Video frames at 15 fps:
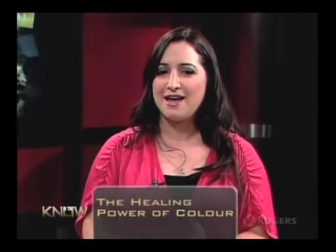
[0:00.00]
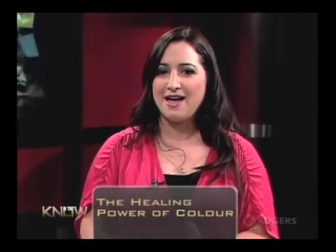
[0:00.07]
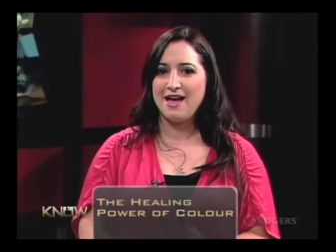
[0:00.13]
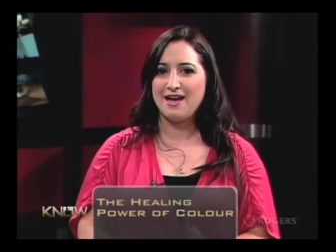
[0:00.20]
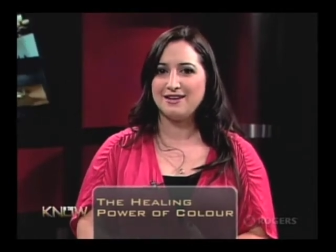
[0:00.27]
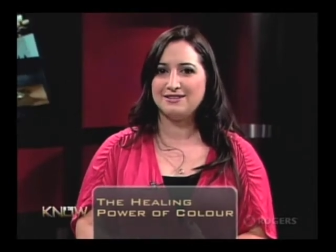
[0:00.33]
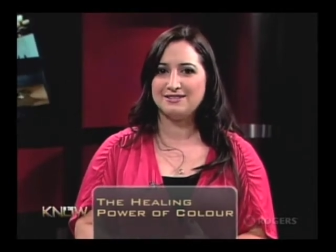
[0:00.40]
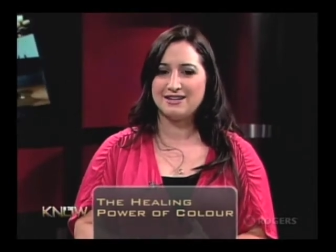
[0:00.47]

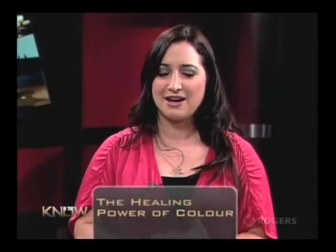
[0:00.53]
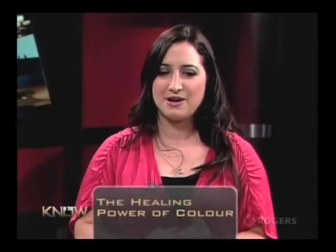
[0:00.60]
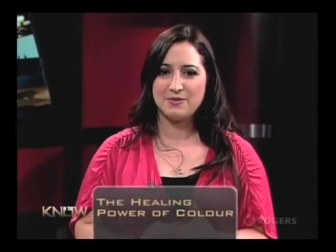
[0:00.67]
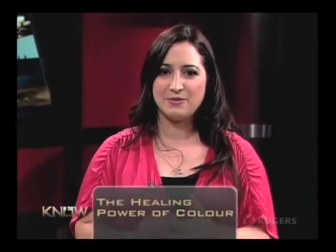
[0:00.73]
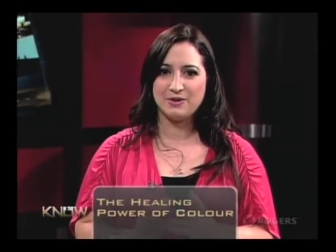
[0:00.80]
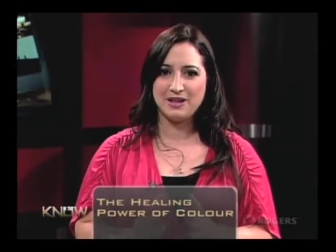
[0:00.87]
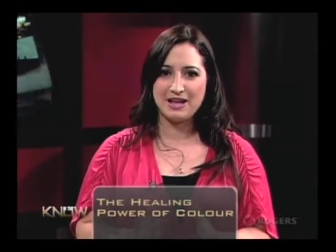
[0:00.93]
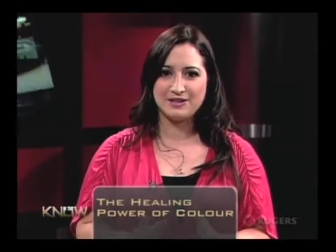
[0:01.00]
and
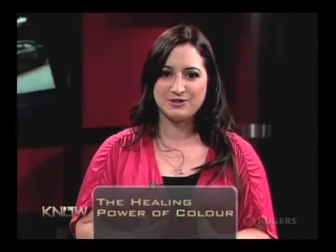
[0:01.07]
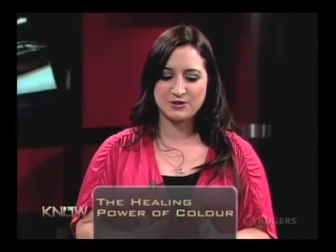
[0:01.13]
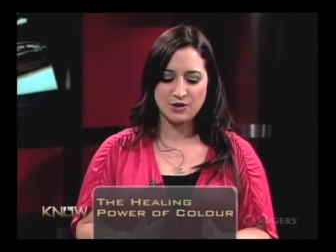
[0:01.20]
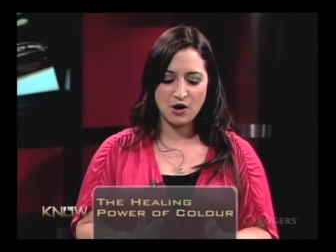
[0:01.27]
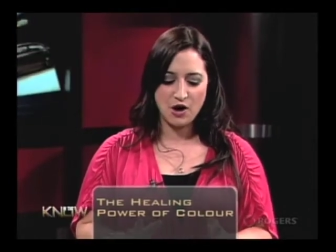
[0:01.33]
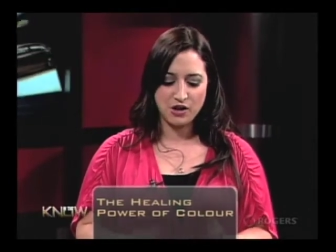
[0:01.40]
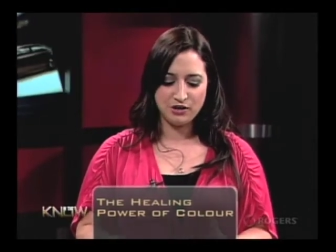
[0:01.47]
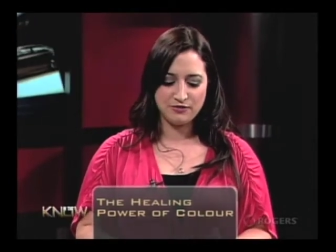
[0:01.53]
we'll answer
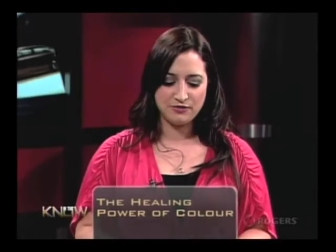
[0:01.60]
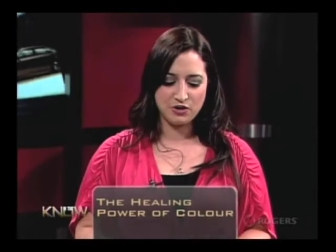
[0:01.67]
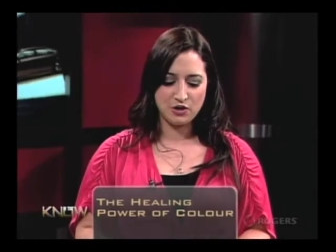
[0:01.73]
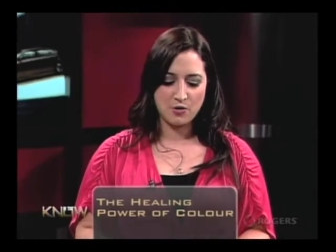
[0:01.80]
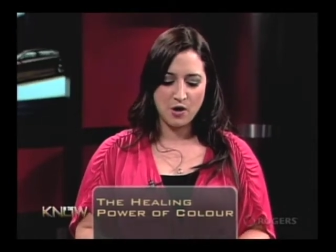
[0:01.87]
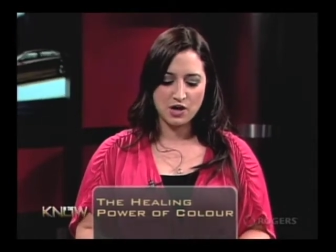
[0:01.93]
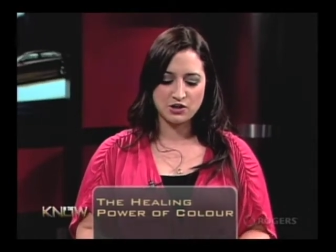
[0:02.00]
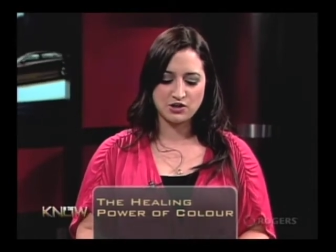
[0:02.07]
all of your
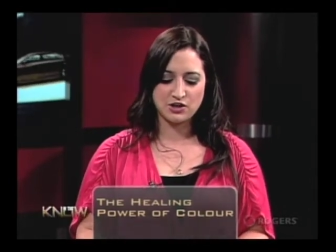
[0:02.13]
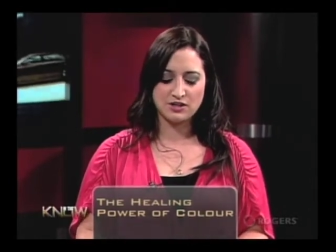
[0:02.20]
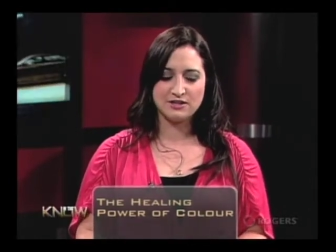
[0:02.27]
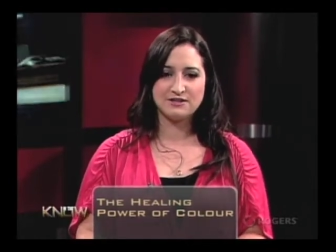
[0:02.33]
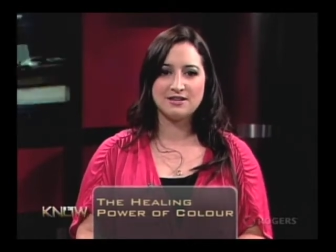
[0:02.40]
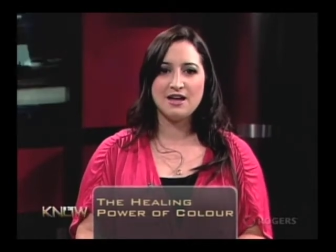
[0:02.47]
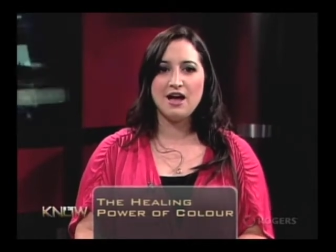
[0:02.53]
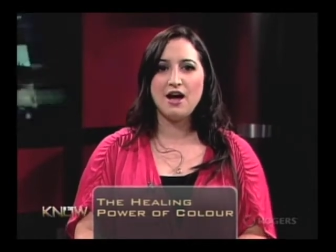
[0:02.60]

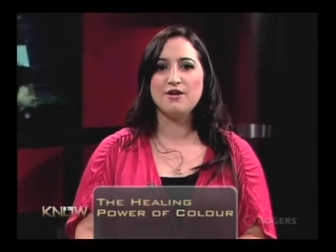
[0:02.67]
questions.